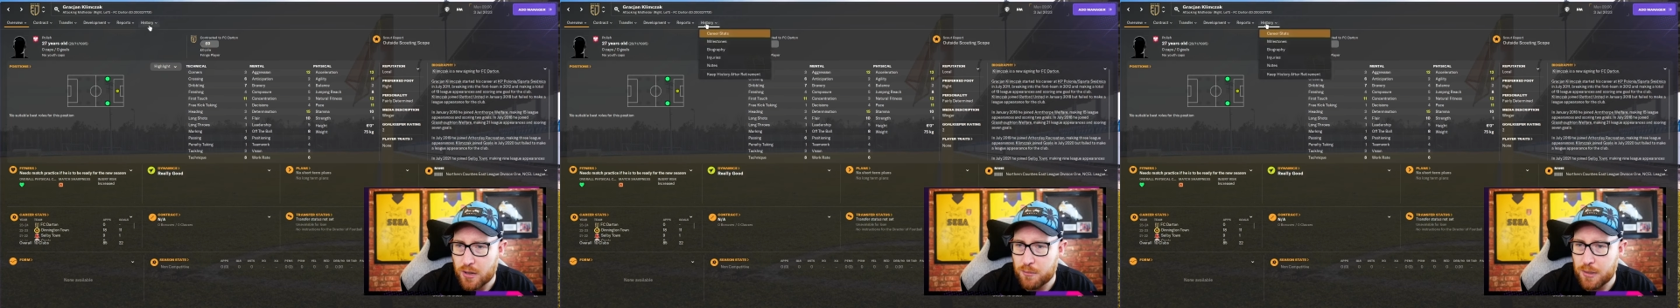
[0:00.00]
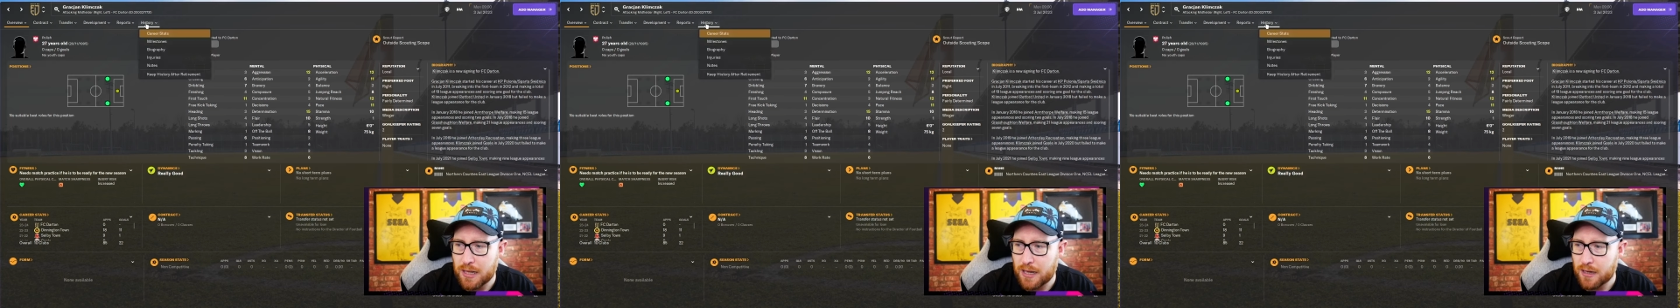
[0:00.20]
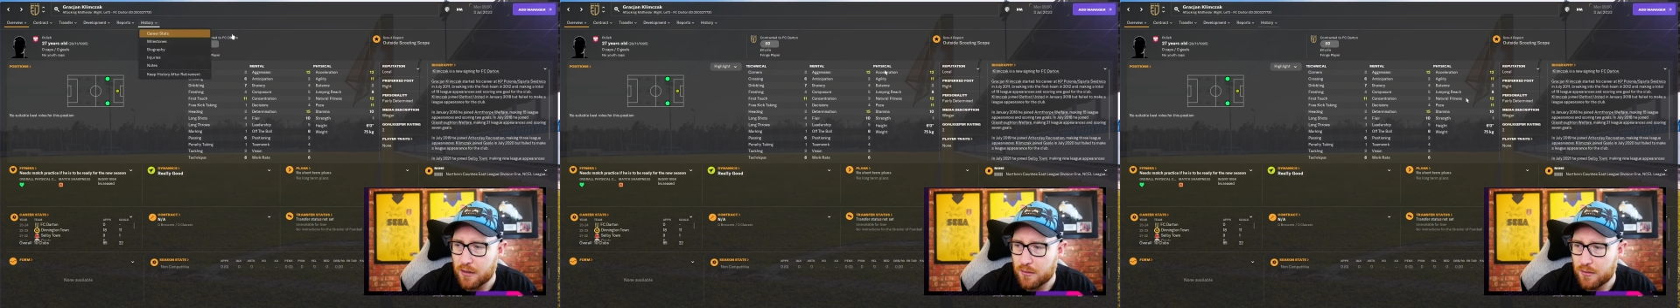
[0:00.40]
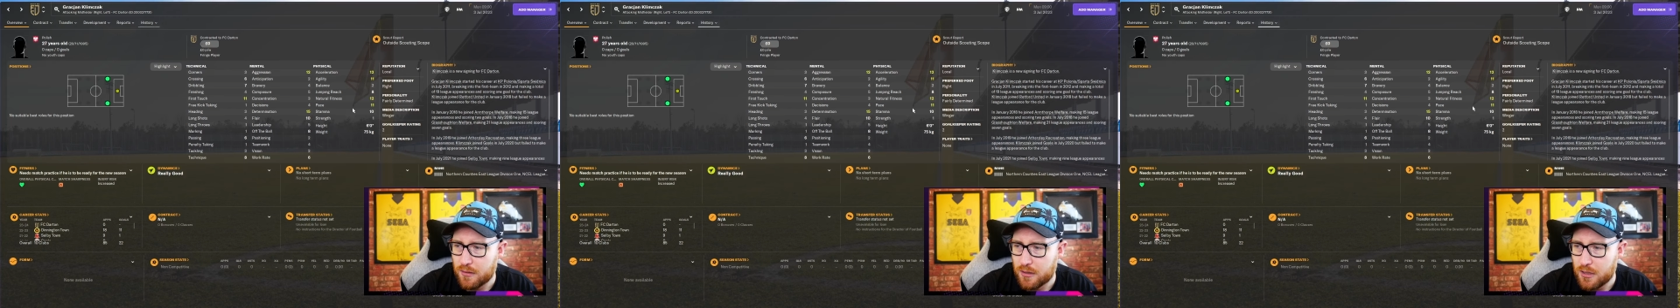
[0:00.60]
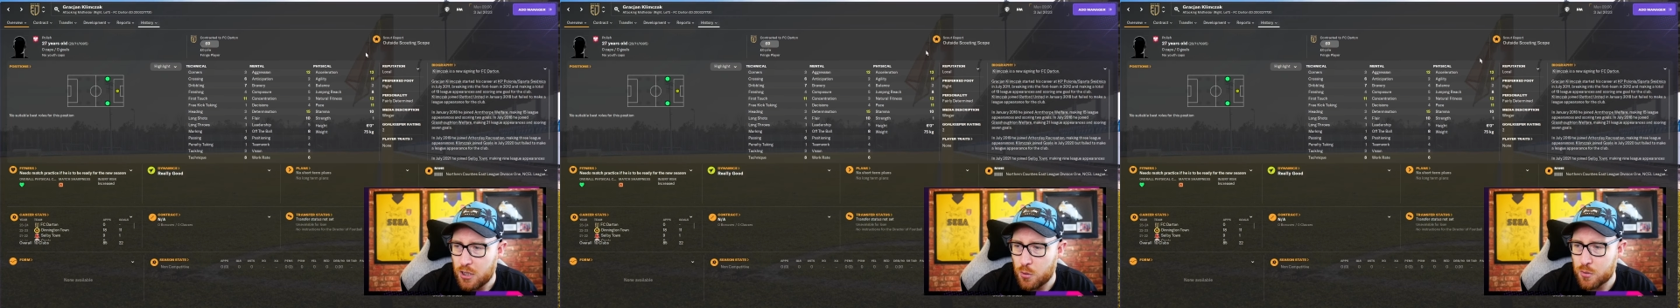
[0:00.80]
and be like,
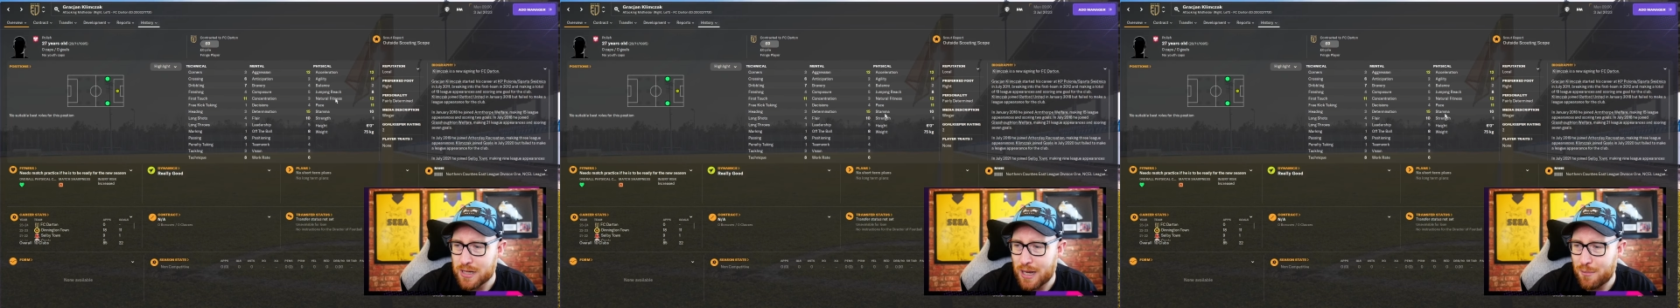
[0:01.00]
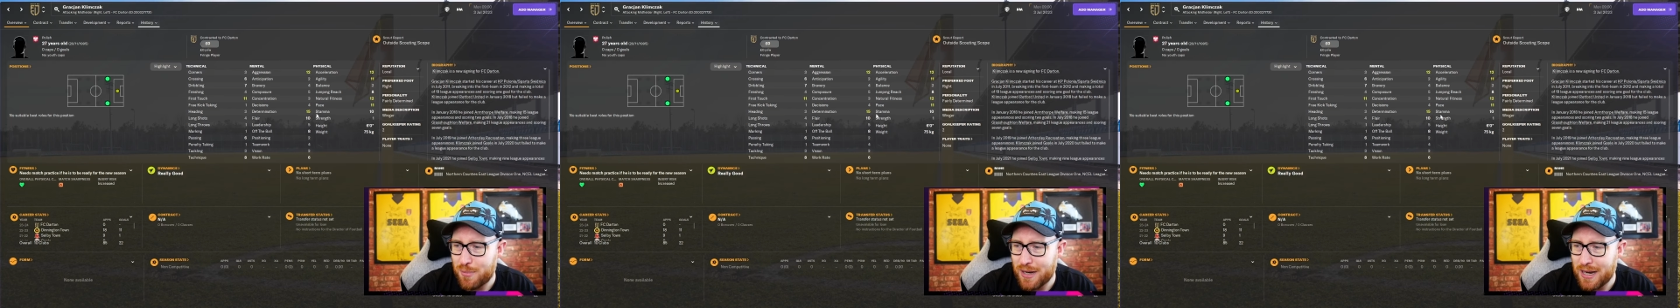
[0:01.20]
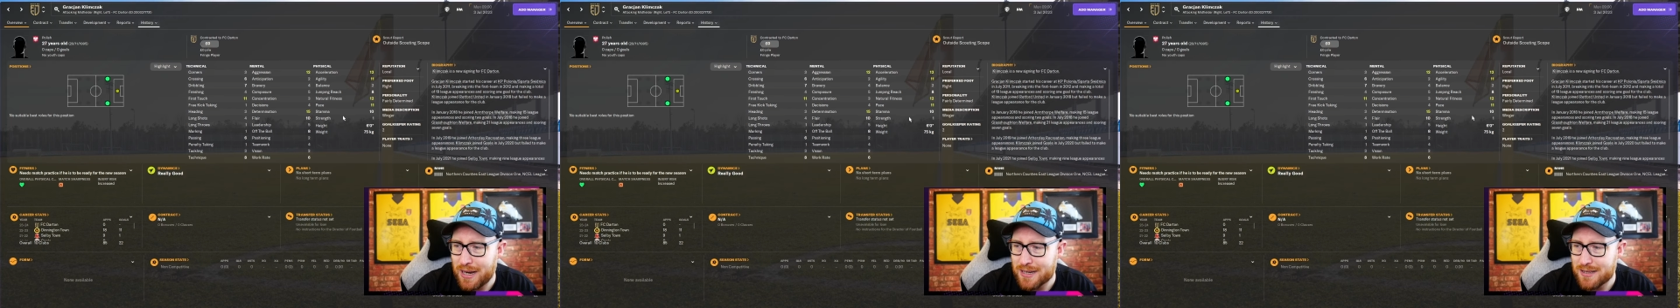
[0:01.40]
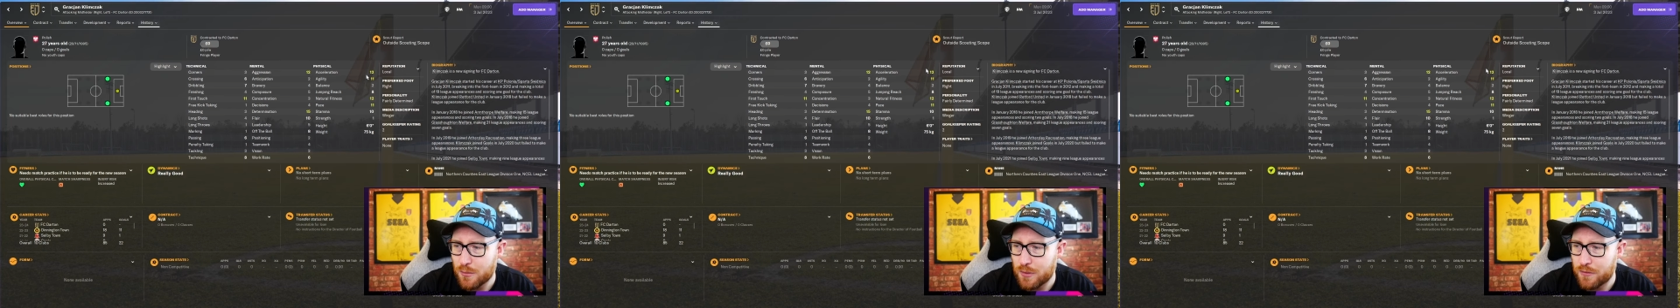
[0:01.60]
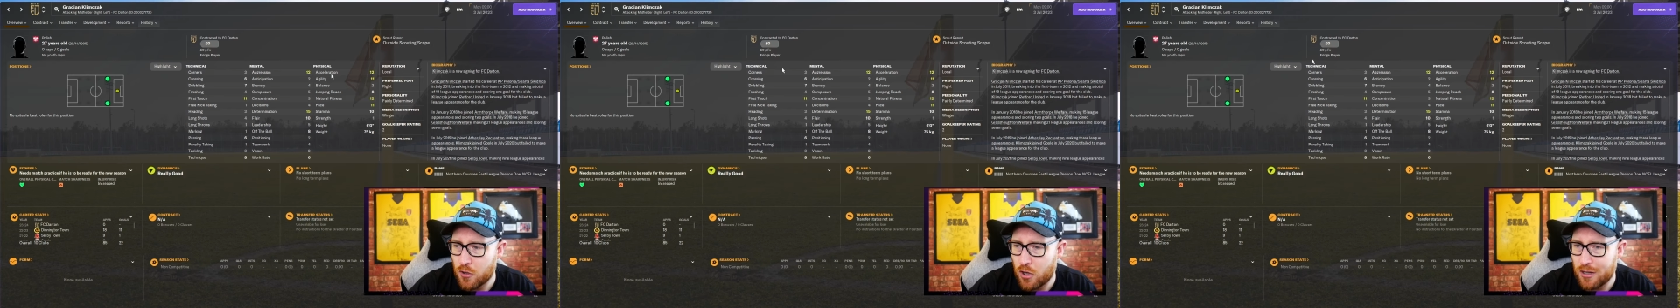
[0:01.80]
use our pace that
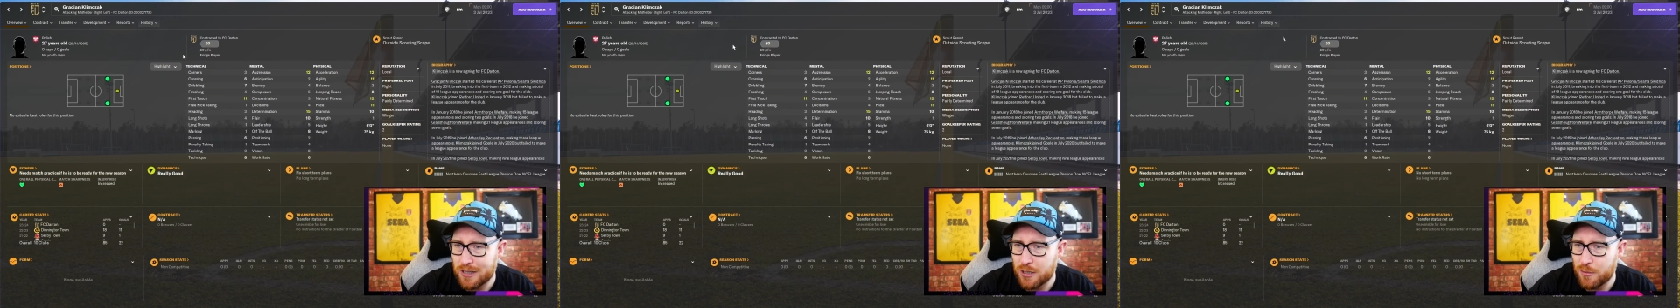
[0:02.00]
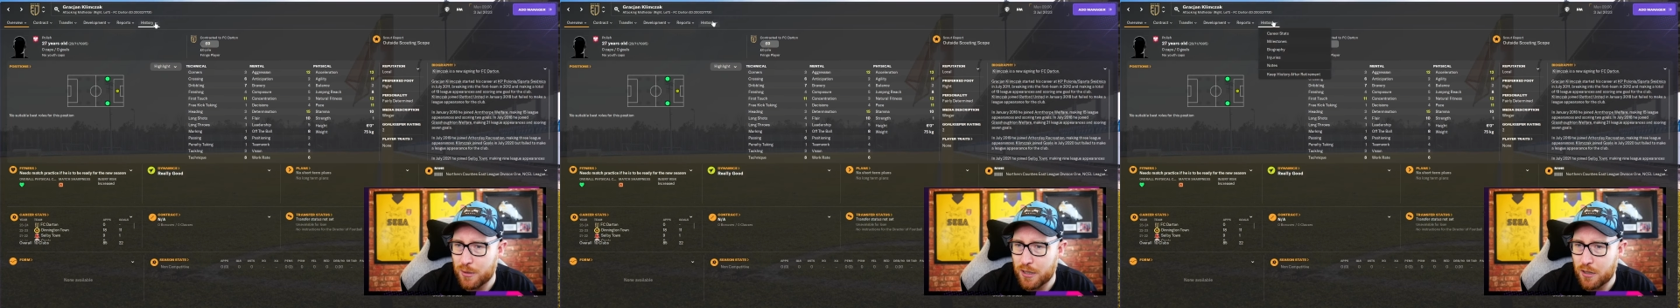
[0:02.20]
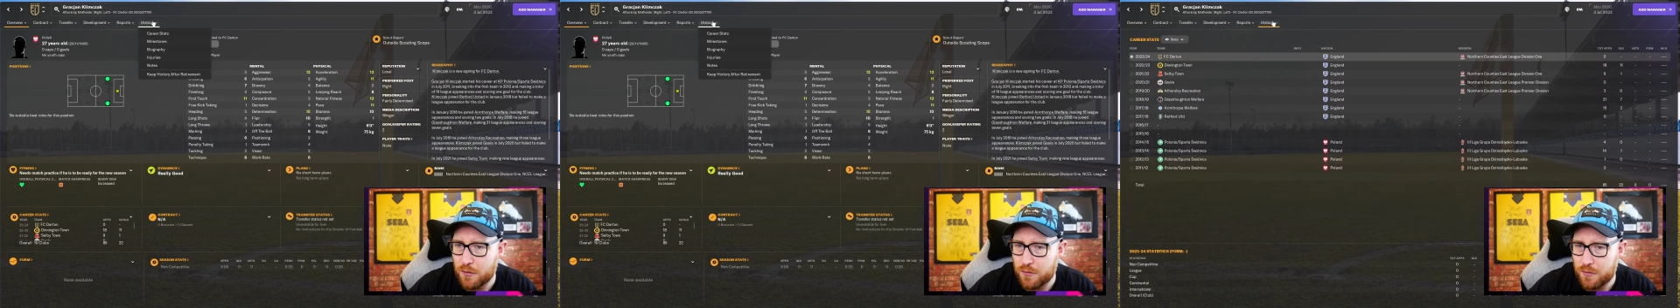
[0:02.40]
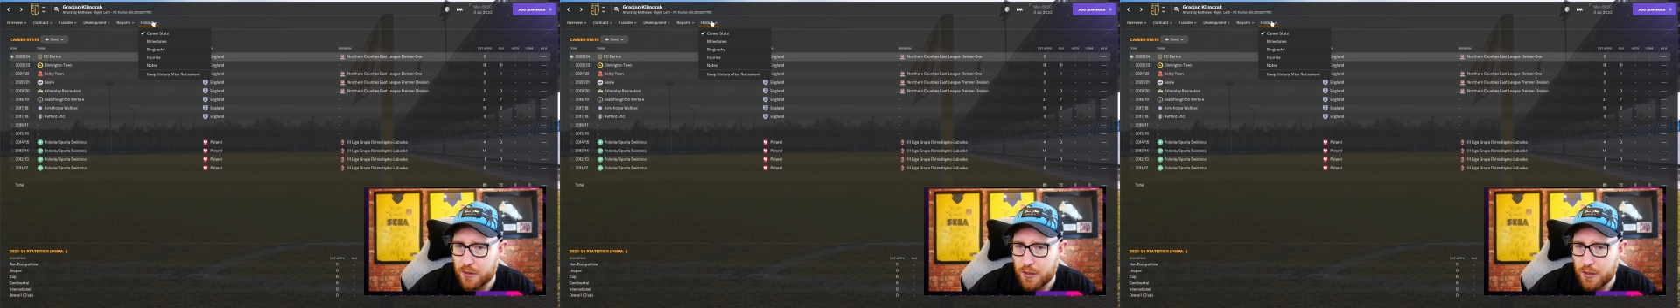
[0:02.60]
we've got a little bit of.